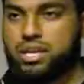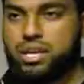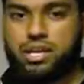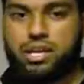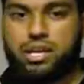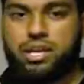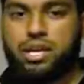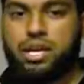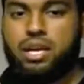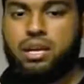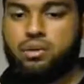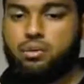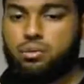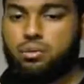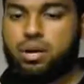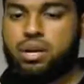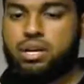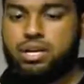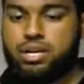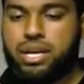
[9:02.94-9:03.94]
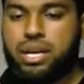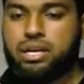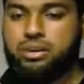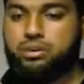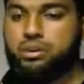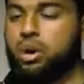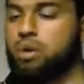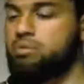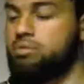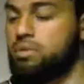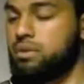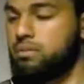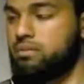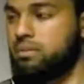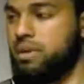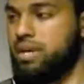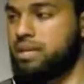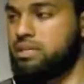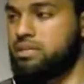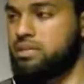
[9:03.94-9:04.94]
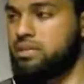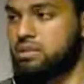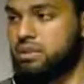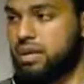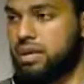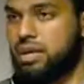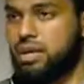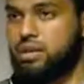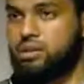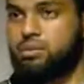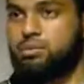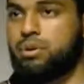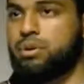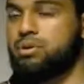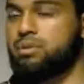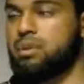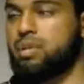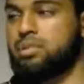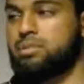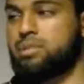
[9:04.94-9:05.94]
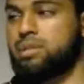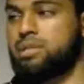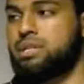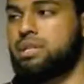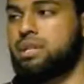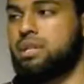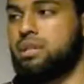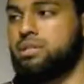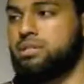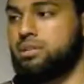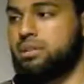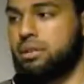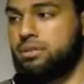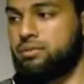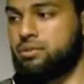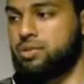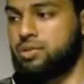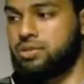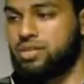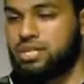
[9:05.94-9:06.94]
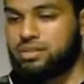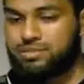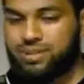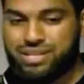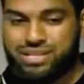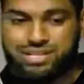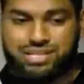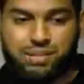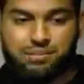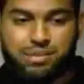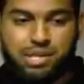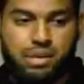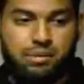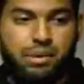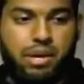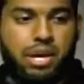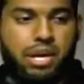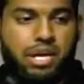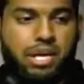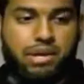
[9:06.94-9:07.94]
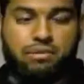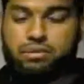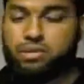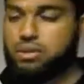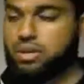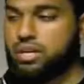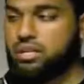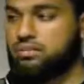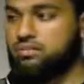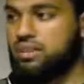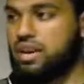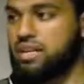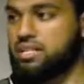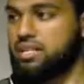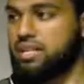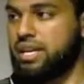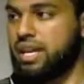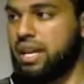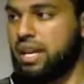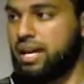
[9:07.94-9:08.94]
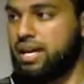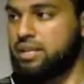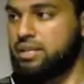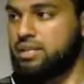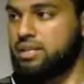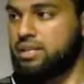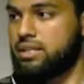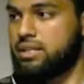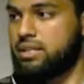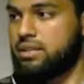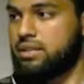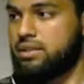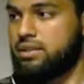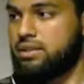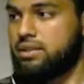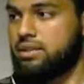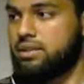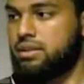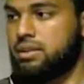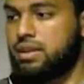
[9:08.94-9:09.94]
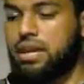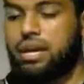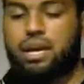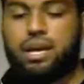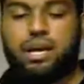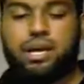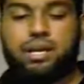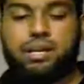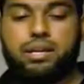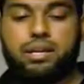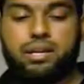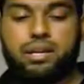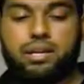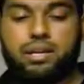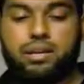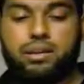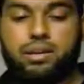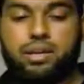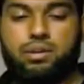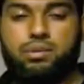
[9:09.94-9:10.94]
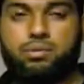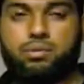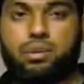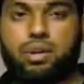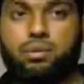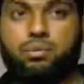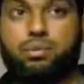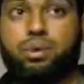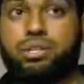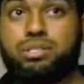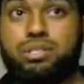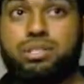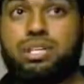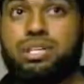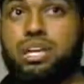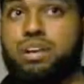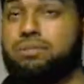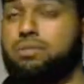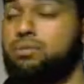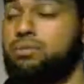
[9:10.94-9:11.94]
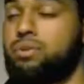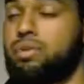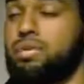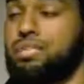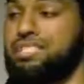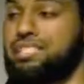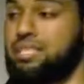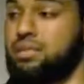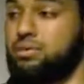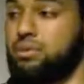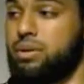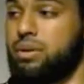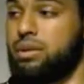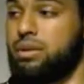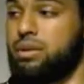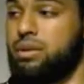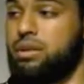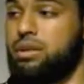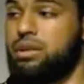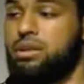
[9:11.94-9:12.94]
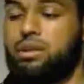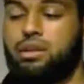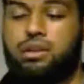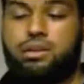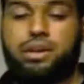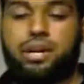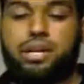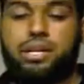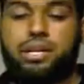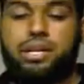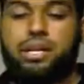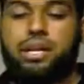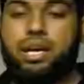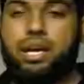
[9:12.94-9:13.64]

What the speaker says: understand that. One, you hope for the best, okay, and you pray to Allah subhanahu wa ta'ala, Allah subhanahu wa ta'ala give you success, but at the same time, you have to look at the facts on hand. And what is it that you have to really deal with, right?